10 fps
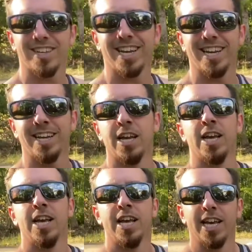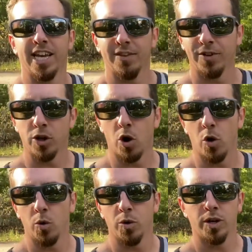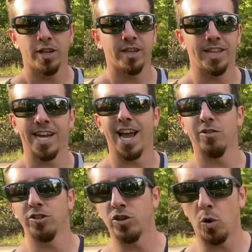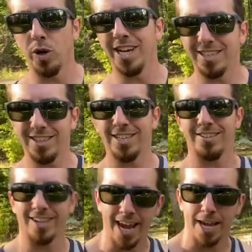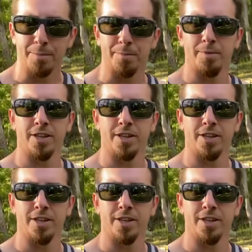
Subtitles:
And even though the end result is the same,